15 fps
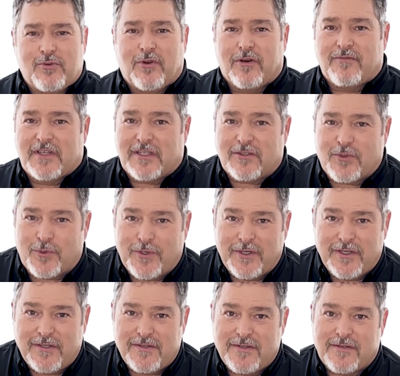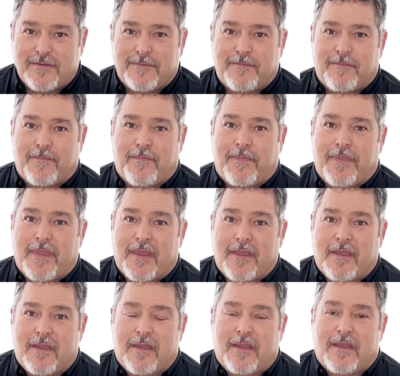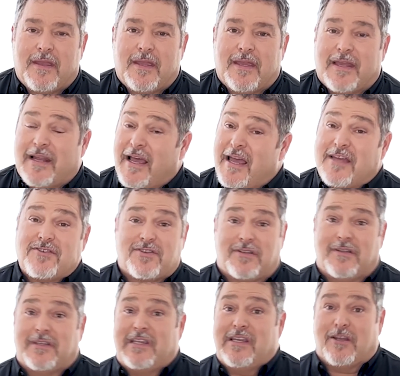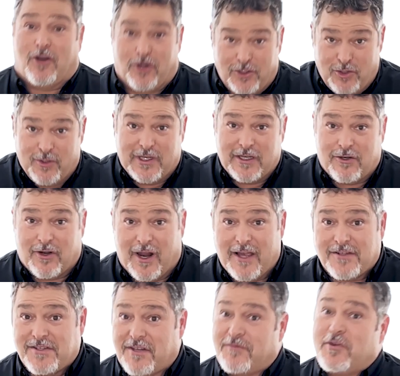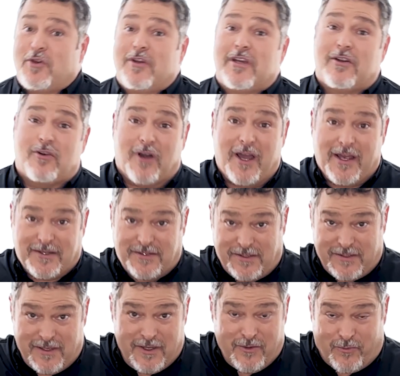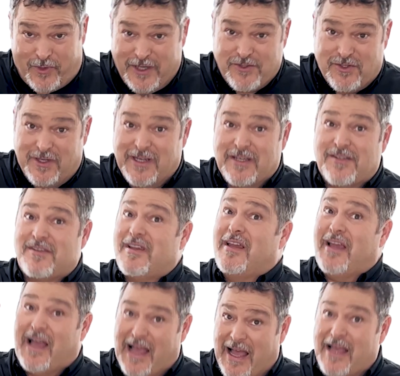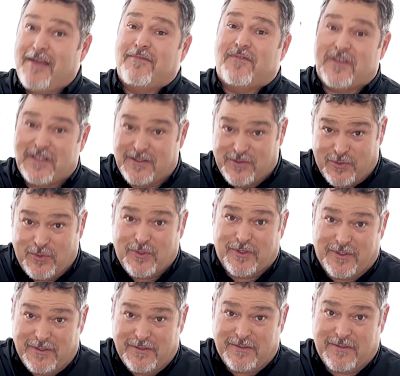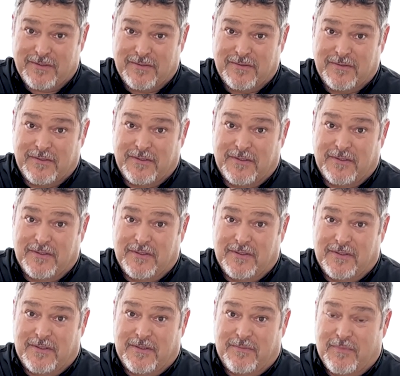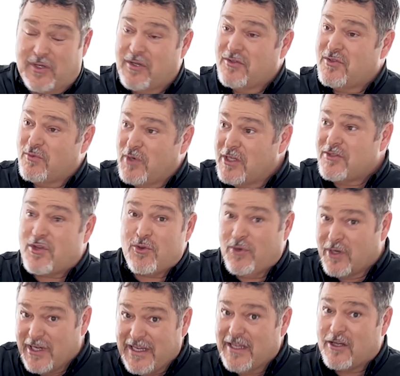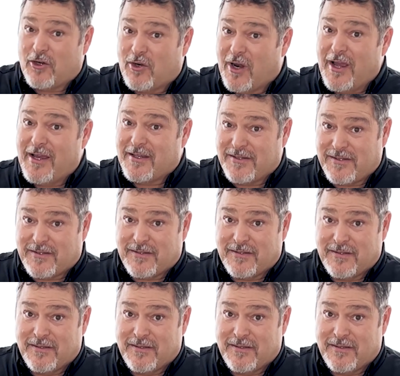who are victorious, and I ask you again, are you in Christ? If you're in Christ, raise your hand and say, I'm victorious. Because the ones who are in Christ